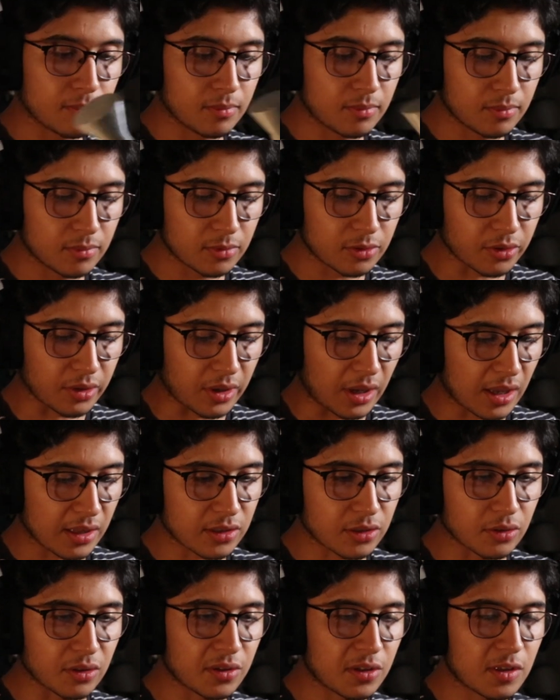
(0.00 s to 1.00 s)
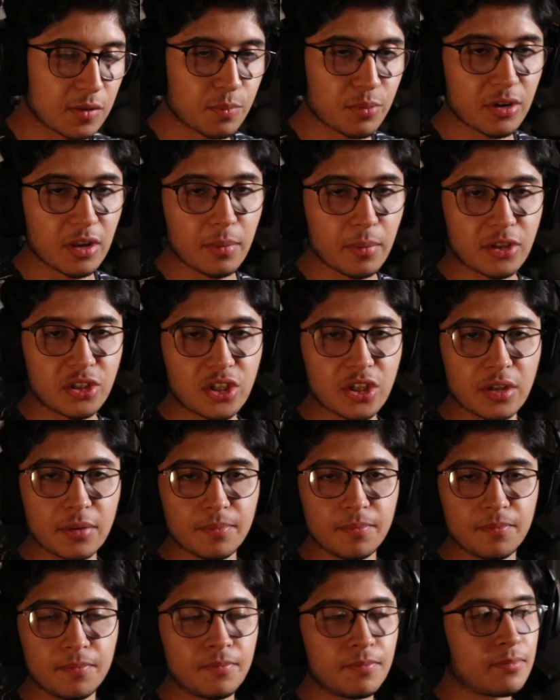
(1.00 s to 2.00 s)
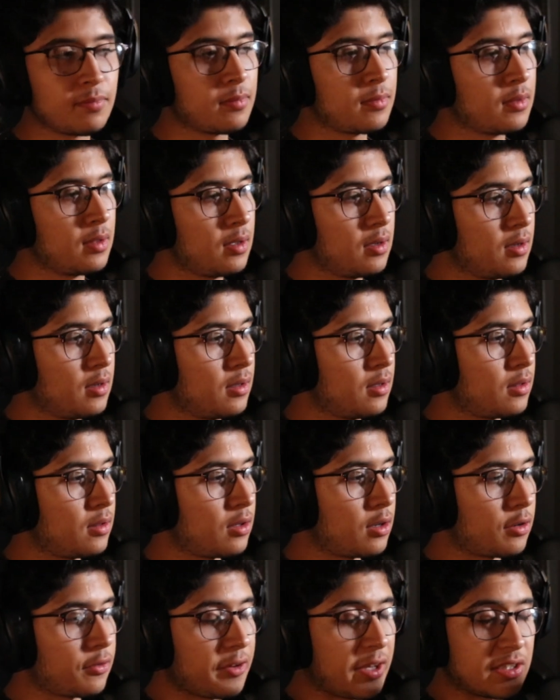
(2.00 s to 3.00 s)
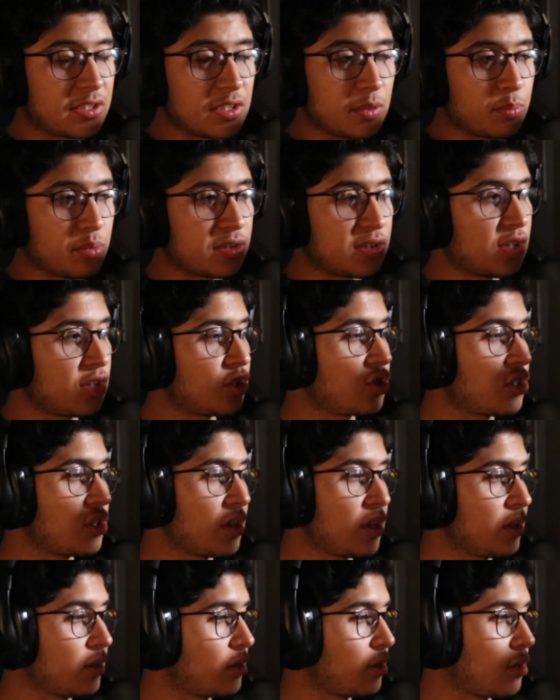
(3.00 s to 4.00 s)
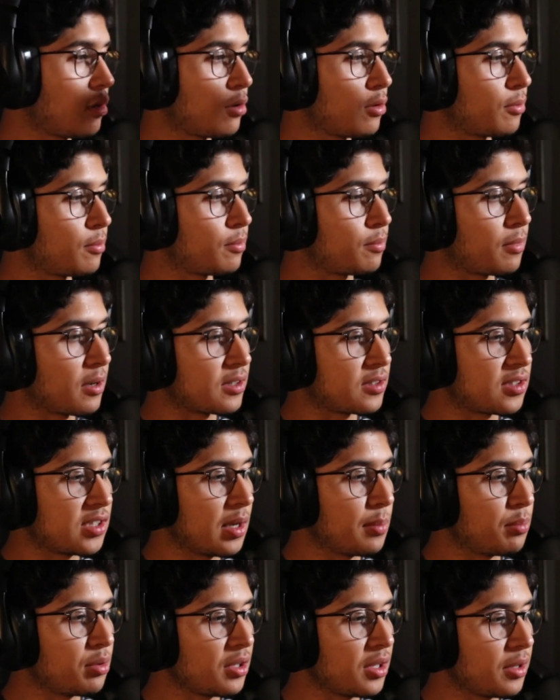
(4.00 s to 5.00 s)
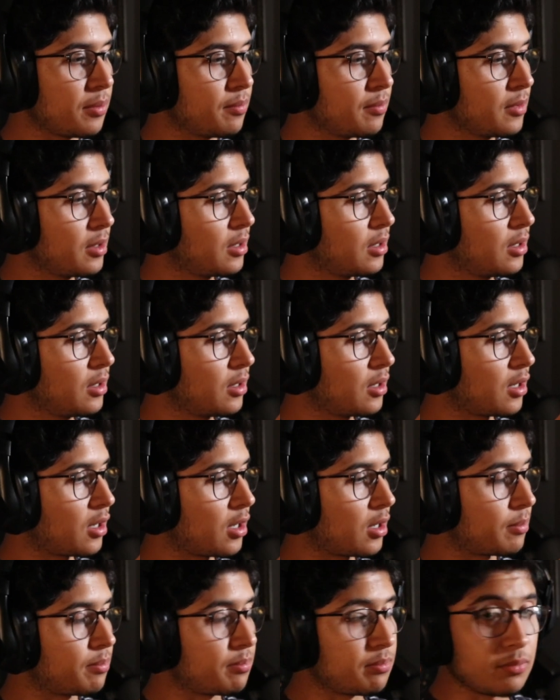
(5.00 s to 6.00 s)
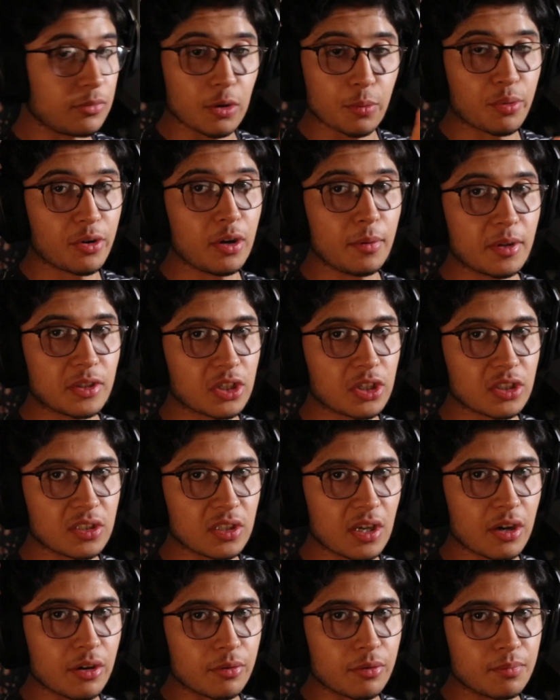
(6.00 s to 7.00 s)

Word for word: So yeah, so this is pretty much it. No fancy positioning, no assembly, you're pretty much good to go.